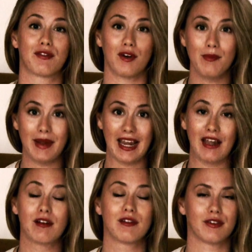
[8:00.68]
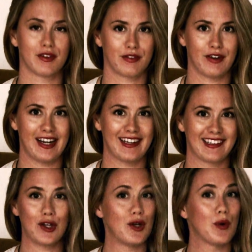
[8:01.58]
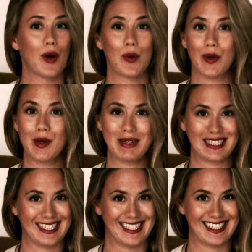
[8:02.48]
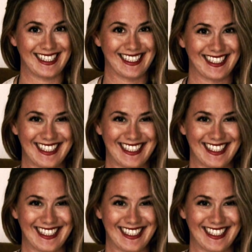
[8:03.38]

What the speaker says: from me for free. You won't wanna miss this.